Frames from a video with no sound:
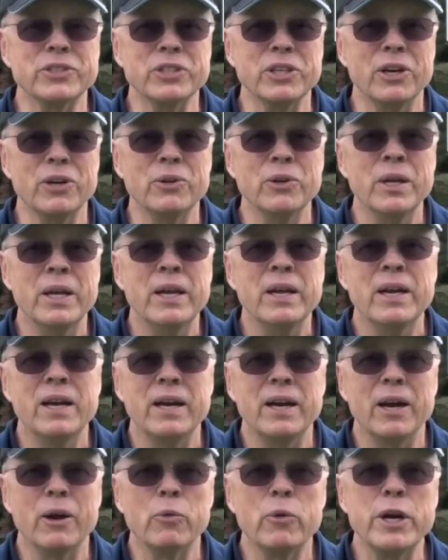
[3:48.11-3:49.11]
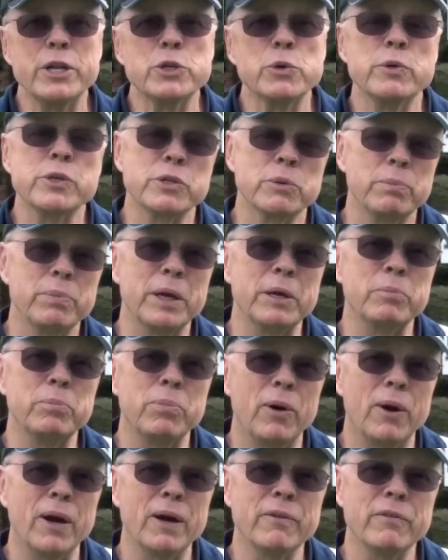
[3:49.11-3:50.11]
So uh, Rich was a big
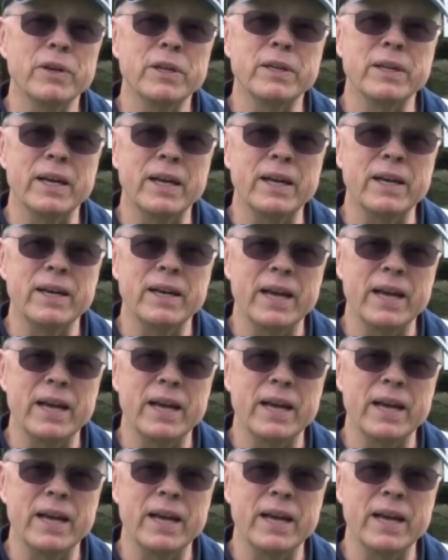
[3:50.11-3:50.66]
part of it uh,